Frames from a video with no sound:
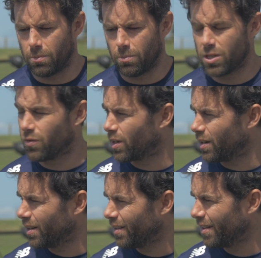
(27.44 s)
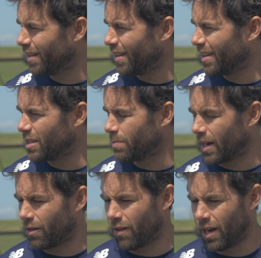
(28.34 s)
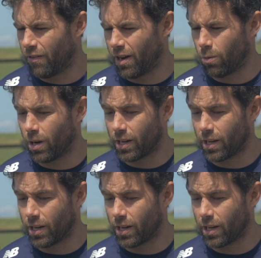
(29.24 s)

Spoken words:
Mishvika. He's batted really, really well.